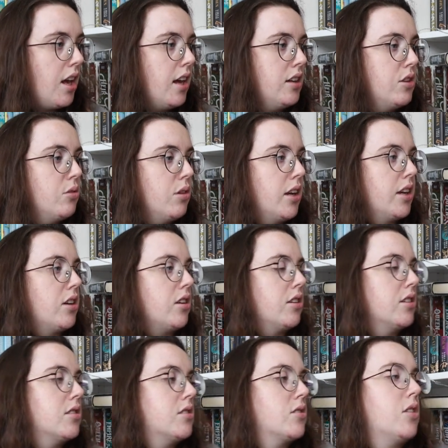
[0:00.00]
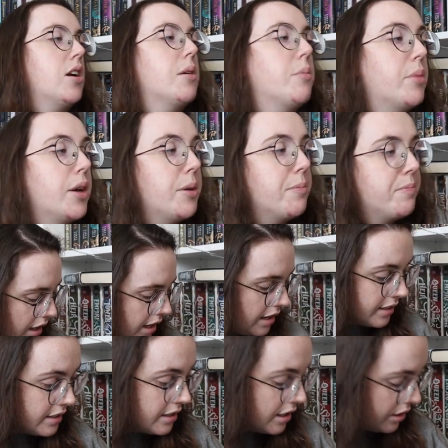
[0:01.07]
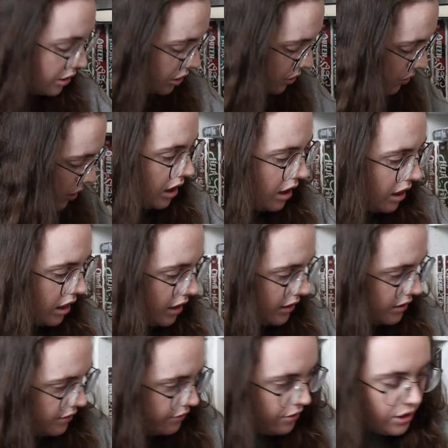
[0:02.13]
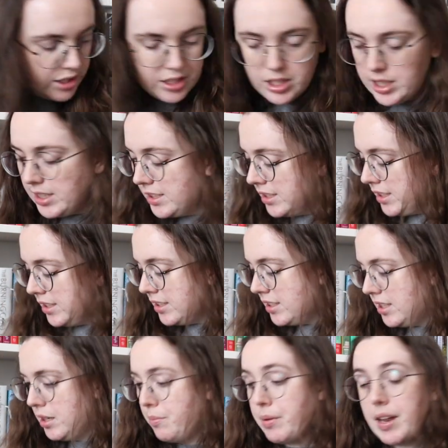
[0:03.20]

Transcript: I do like her Instagram, but I did not know this friend existed,